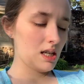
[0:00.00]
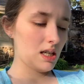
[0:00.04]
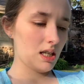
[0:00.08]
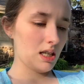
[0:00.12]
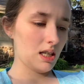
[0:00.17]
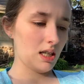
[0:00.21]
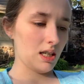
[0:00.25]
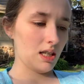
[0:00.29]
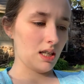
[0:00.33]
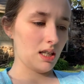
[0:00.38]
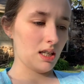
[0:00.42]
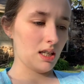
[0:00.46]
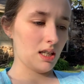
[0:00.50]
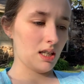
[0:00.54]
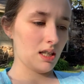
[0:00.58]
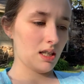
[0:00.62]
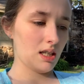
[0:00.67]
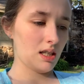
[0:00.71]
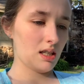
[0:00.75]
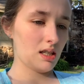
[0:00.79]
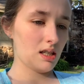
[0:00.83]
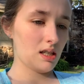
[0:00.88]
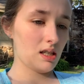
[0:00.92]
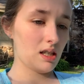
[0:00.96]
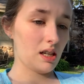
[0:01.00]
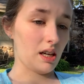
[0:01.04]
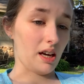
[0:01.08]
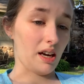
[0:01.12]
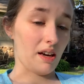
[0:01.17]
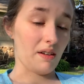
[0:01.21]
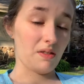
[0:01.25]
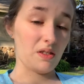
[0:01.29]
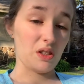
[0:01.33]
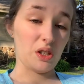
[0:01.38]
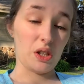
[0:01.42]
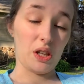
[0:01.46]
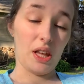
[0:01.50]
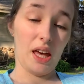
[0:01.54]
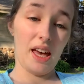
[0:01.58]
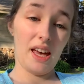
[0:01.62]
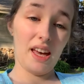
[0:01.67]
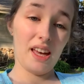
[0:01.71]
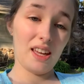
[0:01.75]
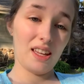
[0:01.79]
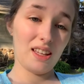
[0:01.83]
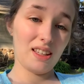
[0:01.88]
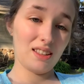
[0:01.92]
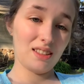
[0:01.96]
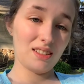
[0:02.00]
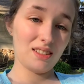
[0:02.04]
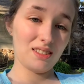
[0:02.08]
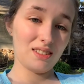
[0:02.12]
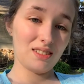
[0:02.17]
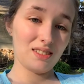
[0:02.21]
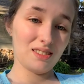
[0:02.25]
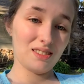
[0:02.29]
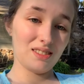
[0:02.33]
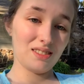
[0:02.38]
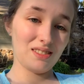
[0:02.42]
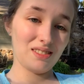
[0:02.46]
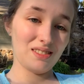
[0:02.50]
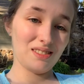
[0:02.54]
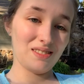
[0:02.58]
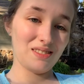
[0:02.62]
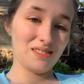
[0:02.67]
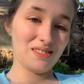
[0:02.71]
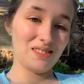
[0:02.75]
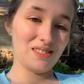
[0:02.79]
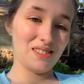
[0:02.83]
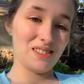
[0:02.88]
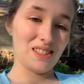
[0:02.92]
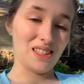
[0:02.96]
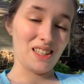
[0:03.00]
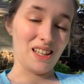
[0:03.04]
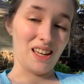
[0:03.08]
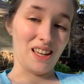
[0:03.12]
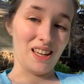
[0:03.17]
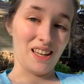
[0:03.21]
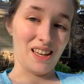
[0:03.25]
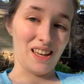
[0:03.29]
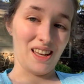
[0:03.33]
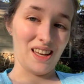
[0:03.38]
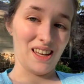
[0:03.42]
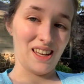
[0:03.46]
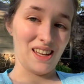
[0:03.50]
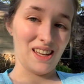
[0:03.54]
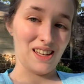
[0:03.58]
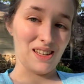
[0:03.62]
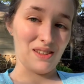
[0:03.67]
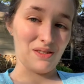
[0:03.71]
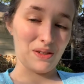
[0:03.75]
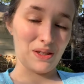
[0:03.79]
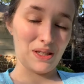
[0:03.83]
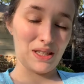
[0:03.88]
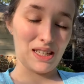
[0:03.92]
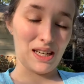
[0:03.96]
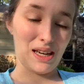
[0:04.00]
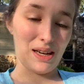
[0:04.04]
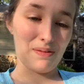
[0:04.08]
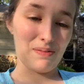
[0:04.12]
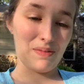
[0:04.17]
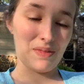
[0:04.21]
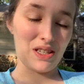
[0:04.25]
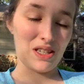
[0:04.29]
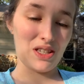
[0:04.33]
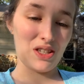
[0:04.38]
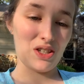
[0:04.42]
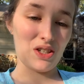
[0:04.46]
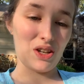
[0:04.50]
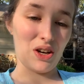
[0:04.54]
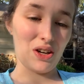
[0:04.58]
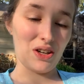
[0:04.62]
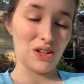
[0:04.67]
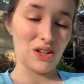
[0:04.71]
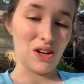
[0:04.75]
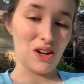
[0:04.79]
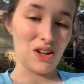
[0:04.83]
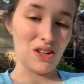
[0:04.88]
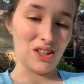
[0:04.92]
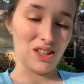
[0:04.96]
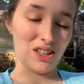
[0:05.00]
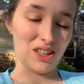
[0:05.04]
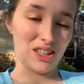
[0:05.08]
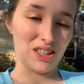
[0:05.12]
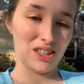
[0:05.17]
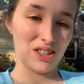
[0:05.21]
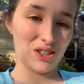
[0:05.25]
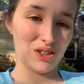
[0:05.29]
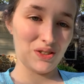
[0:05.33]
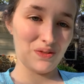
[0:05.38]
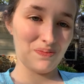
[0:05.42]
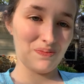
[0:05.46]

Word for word: And after that, I it was time to start college.